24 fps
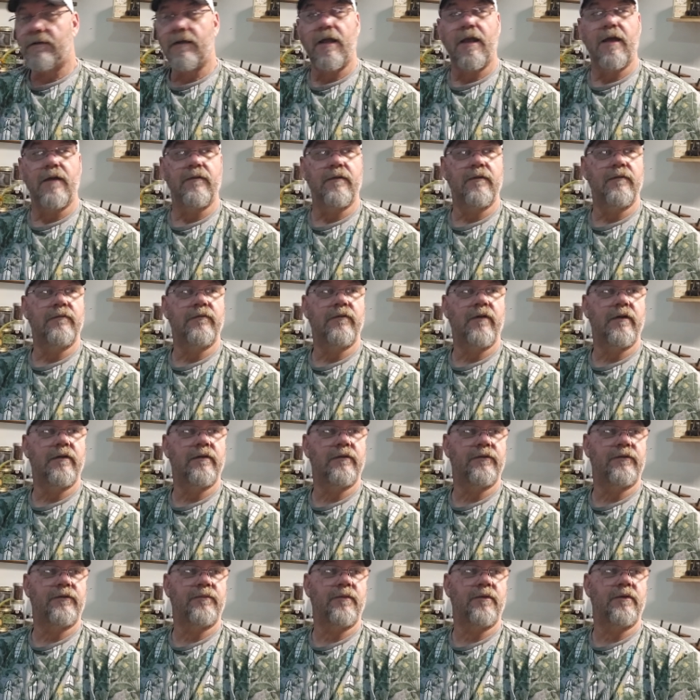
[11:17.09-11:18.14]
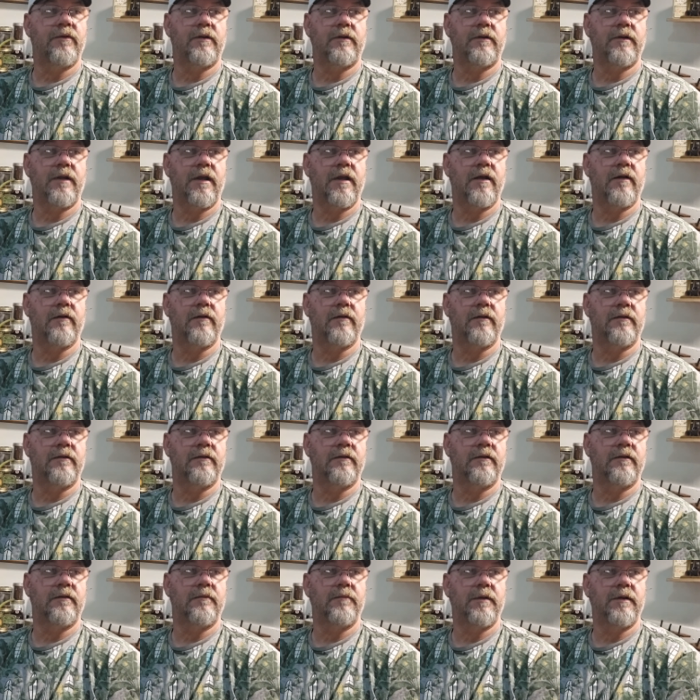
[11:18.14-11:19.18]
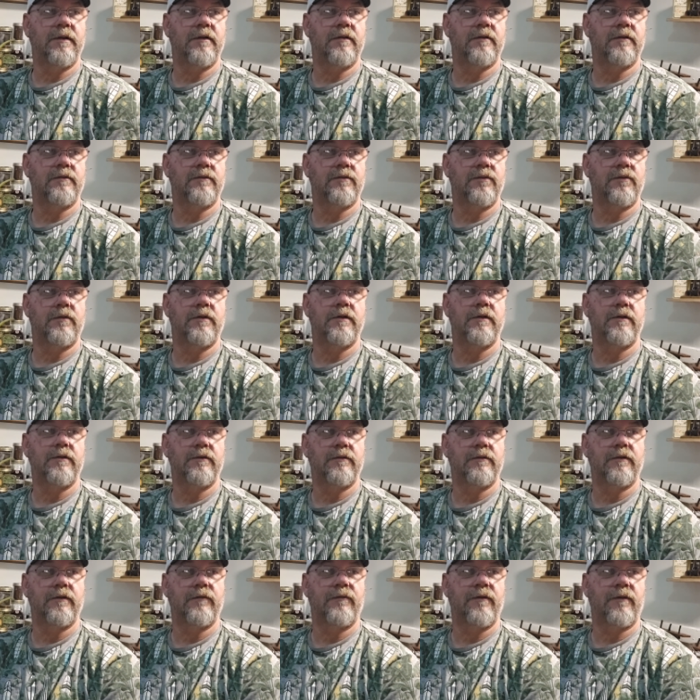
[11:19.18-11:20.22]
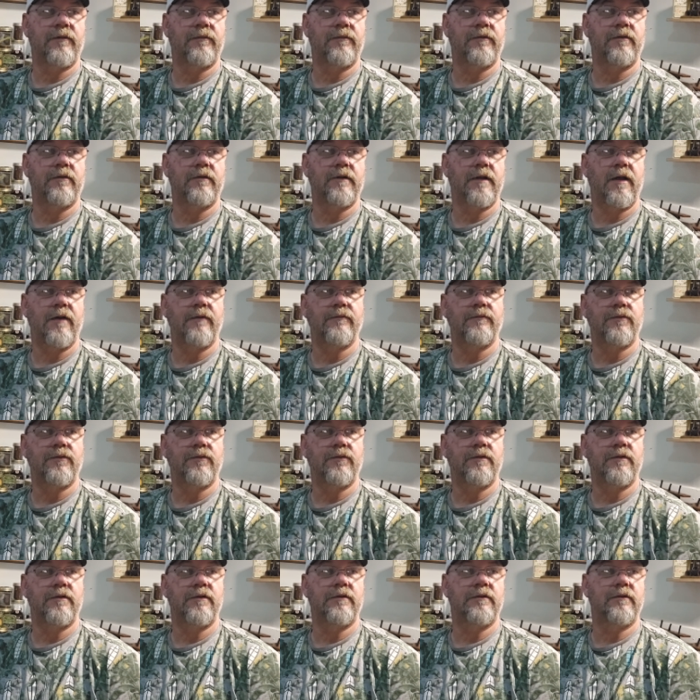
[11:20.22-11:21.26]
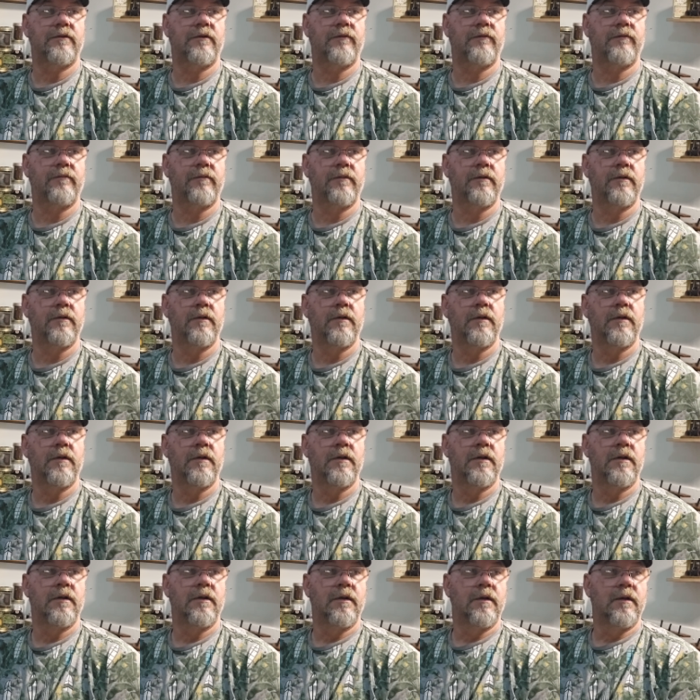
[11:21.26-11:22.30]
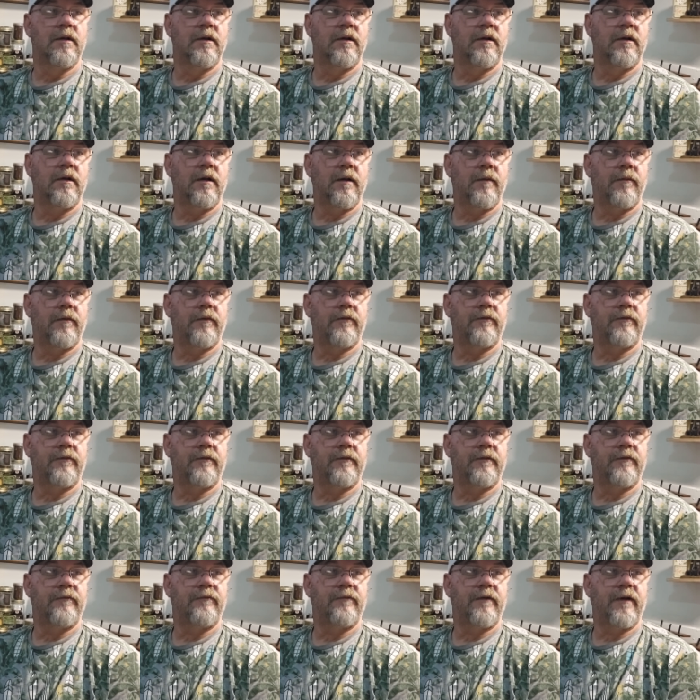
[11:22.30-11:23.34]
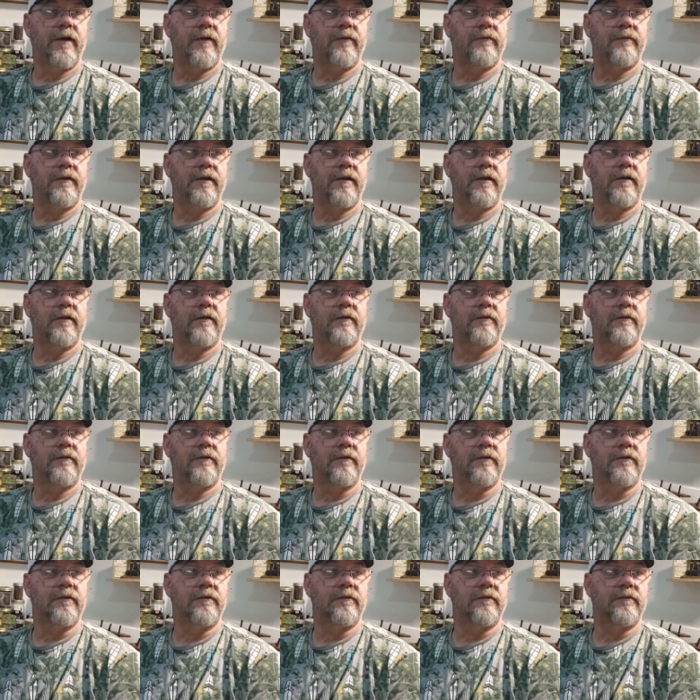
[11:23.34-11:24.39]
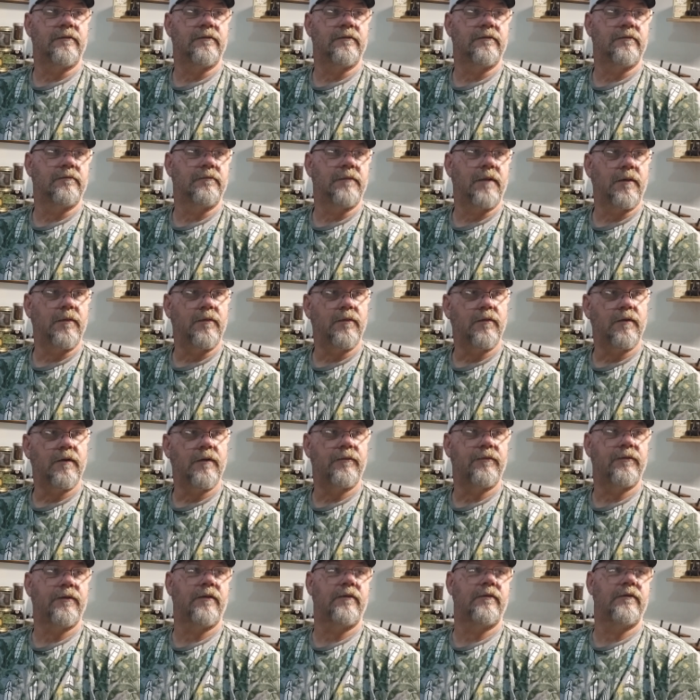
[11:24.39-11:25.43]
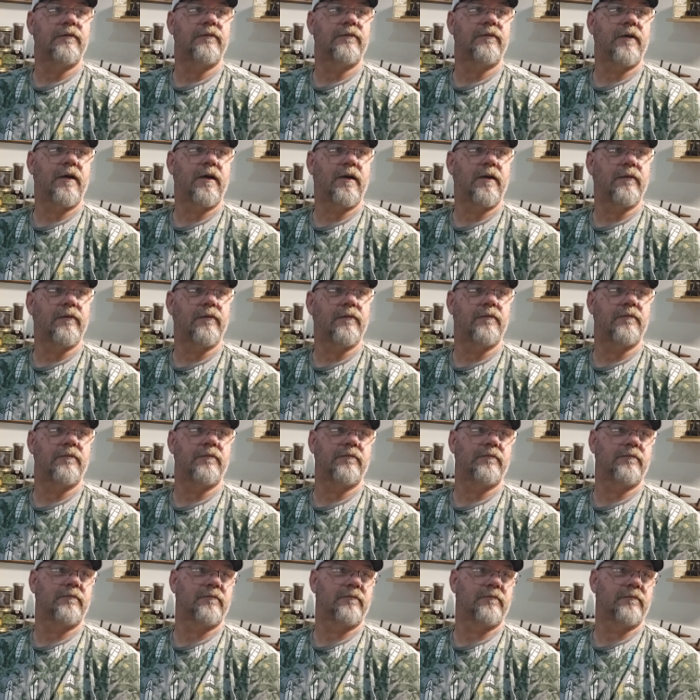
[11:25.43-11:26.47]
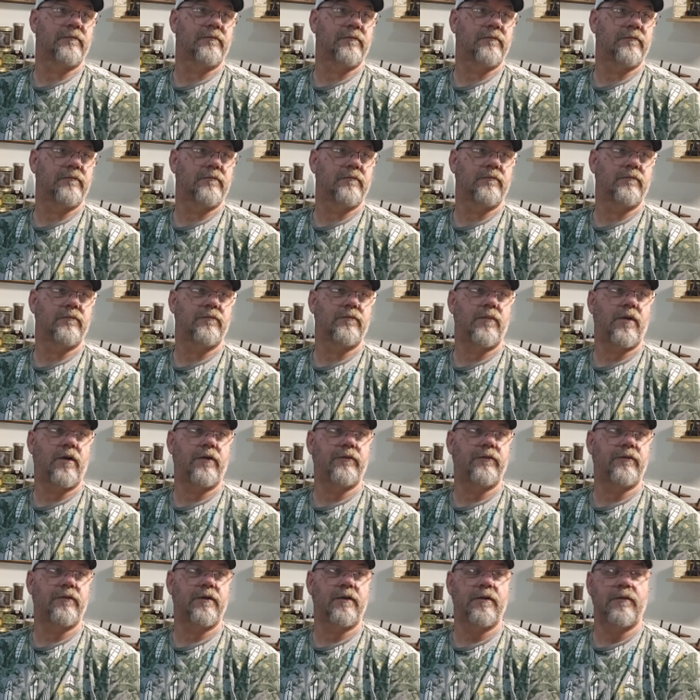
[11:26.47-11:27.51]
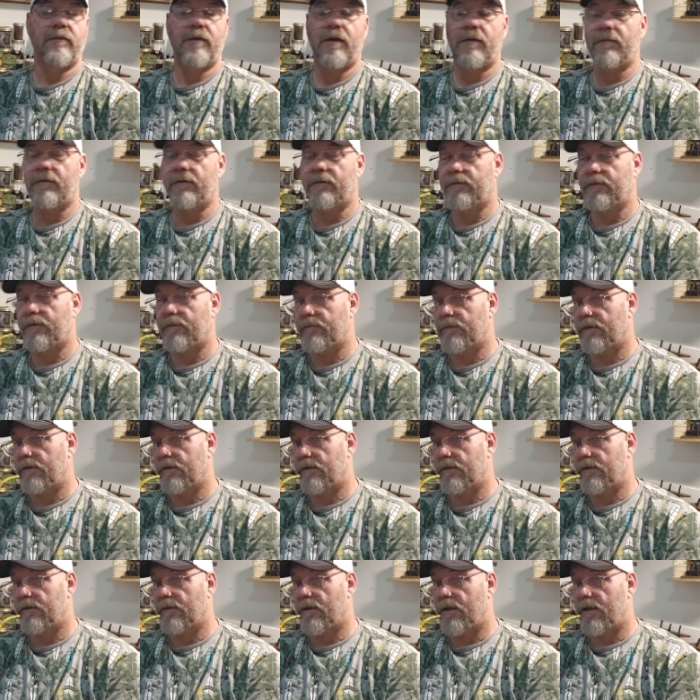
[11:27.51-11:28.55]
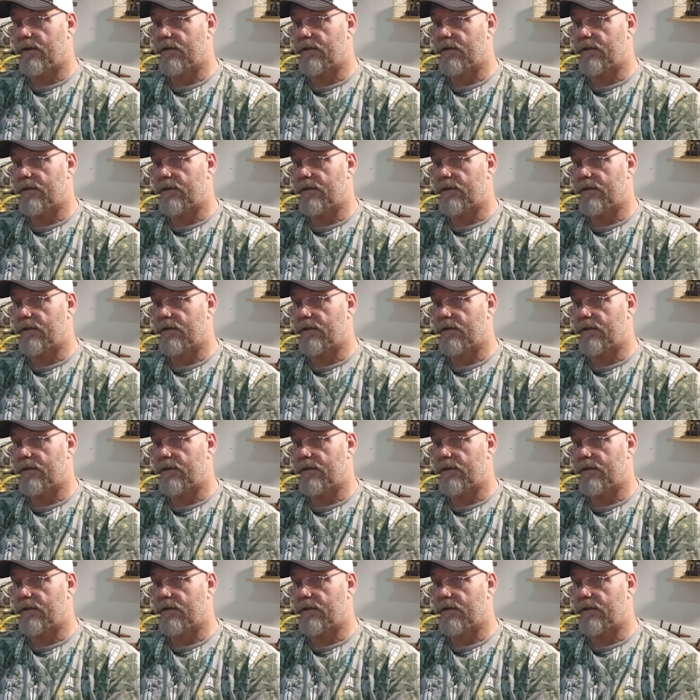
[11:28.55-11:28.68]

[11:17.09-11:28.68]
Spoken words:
they have, even if I don't smoke it now, it'll be there 20 years. If I'm still alive 20 years, I'm almost 55 now. So maybe when I'm 75, Rustica might be something, the